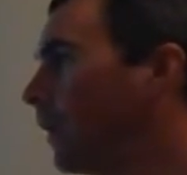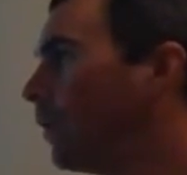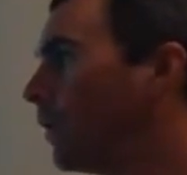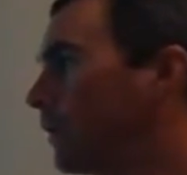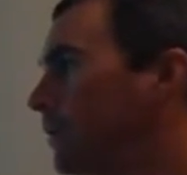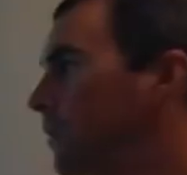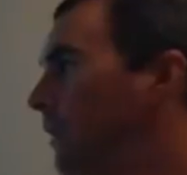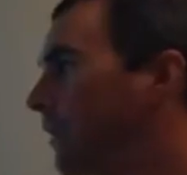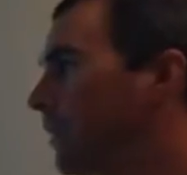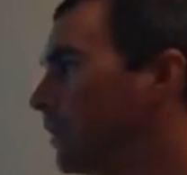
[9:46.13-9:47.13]
one of 2
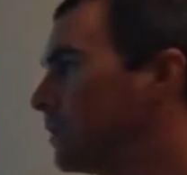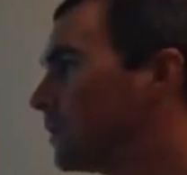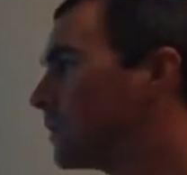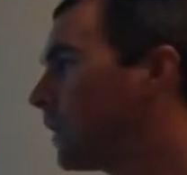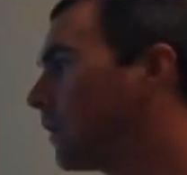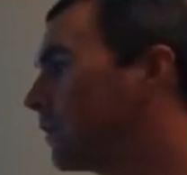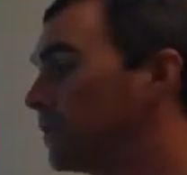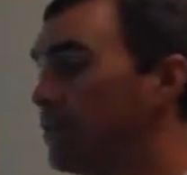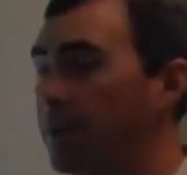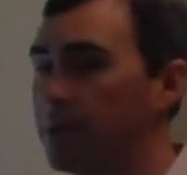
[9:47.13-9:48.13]
methods. There are
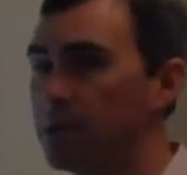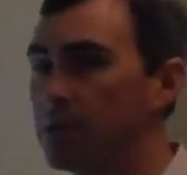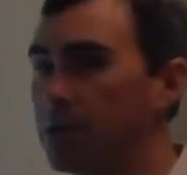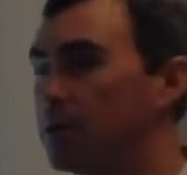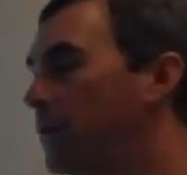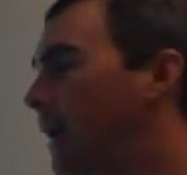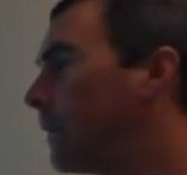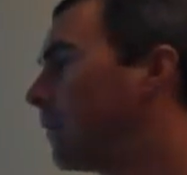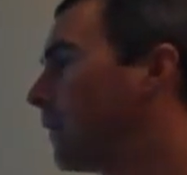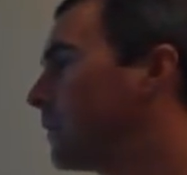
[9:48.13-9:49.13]
2 methods to
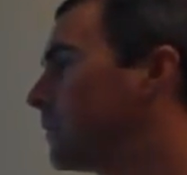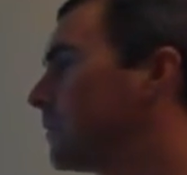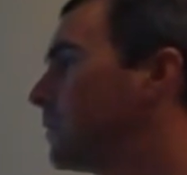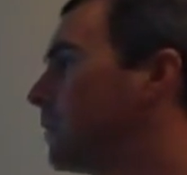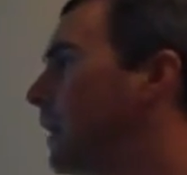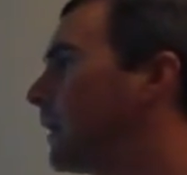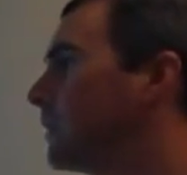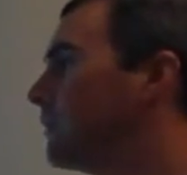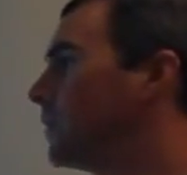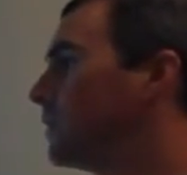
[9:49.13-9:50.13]
add durations to the
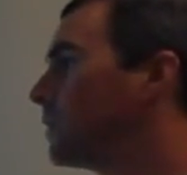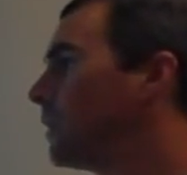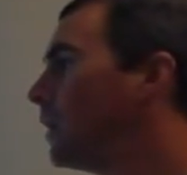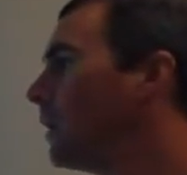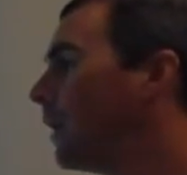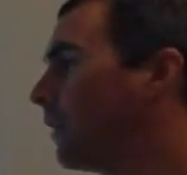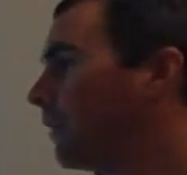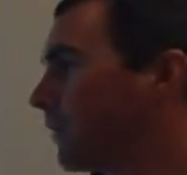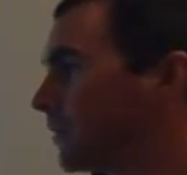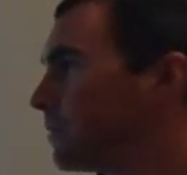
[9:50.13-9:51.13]
activities. And the
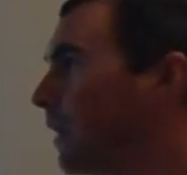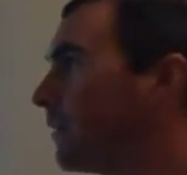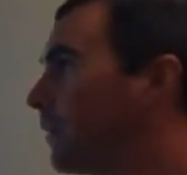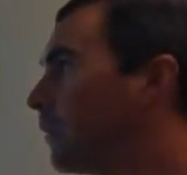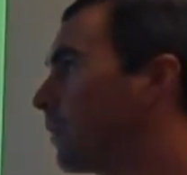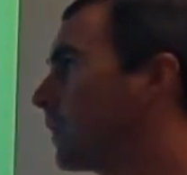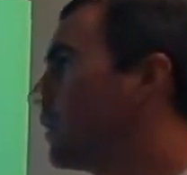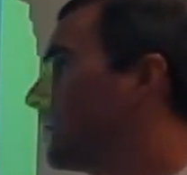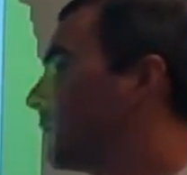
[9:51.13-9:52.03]
first method that we're going to